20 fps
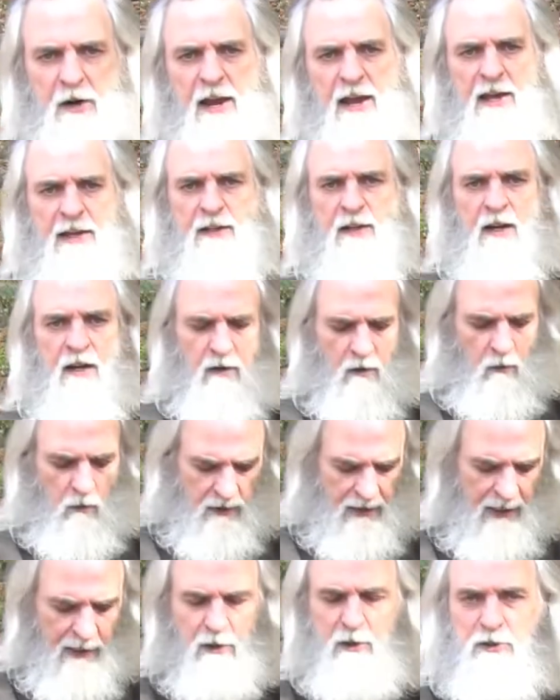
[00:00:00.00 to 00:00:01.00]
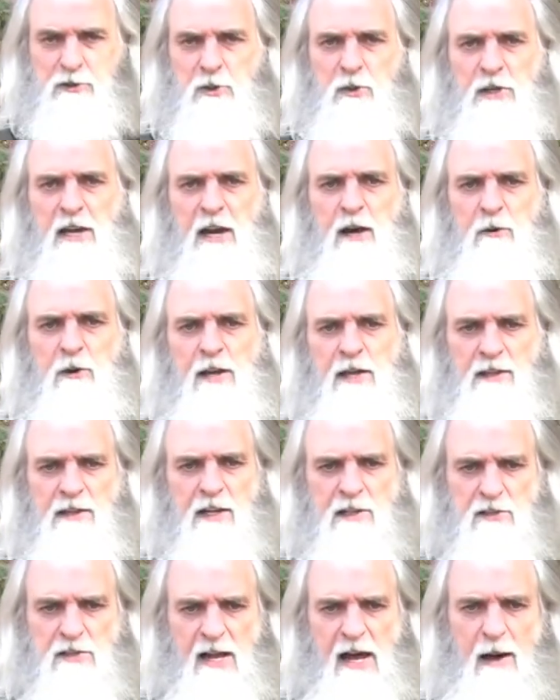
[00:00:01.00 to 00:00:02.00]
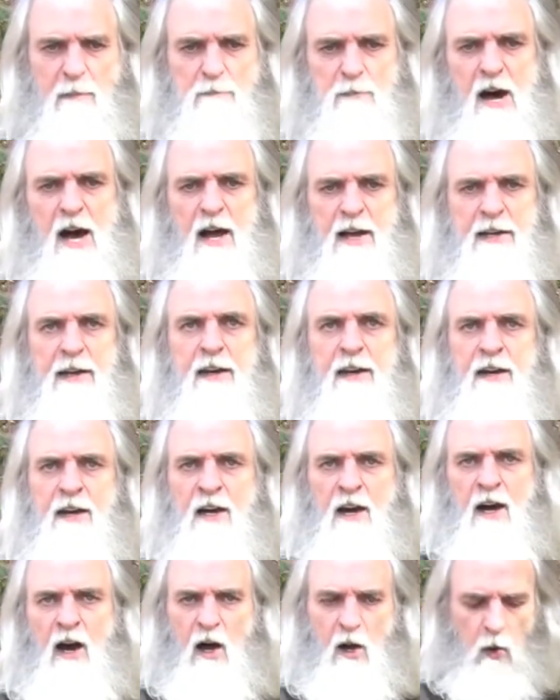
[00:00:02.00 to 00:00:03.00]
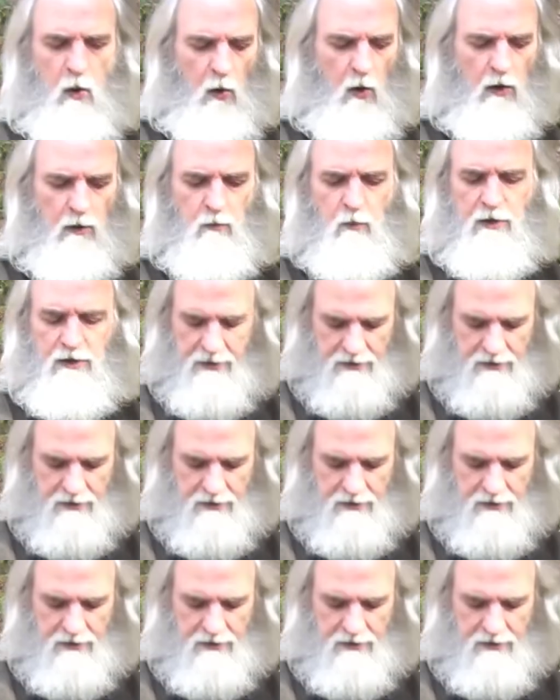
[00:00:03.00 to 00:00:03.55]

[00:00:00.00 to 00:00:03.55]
hint, what I also carry in this top pocket along with the